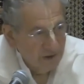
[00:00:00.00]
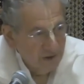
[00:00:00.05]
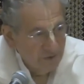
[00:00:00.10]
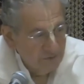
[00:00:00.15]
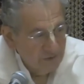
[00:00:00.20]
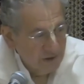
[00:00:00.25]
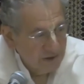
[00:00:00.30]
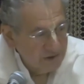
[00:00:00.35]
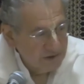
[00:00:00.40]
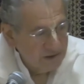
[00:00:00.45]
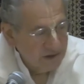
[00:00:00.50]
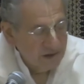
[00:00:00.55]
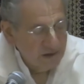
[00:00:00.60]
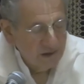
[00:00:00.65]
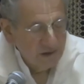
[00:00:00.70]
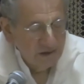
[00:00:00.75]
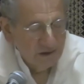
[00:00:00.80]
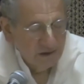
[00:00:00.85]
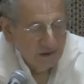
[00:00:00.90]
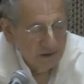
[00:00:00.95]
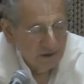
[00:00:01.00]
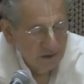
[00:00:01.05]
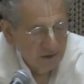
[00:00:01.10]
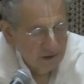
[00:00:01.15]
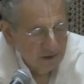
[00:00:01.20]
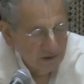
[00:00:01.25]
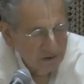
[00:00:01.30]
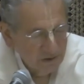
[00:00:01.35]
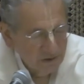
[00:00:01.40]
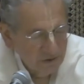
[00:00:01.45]
If they see
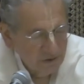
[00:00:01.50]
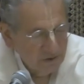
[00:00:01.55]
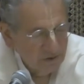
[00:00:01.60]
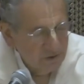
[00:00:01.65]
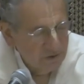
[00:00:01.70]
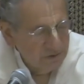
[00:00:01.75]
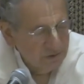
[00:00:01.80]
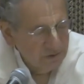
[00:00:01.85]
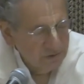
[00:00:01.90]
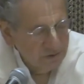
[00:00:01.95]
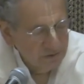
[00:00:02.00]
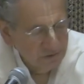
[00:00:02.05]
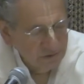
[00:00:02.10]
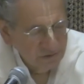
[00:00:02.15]
you're